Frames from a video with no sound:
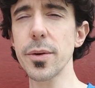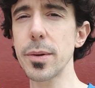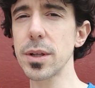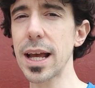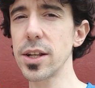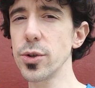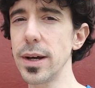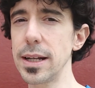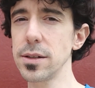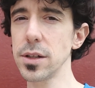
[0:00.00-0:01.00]
of people that can do
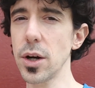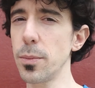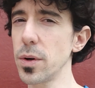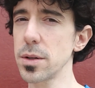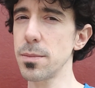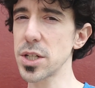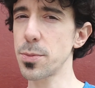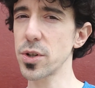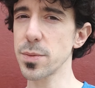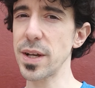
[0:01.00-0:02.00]
it much
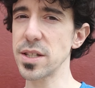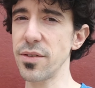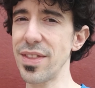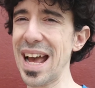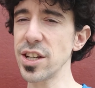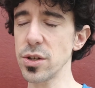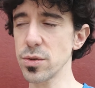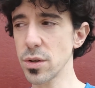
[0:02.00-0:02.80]
more expensive than you.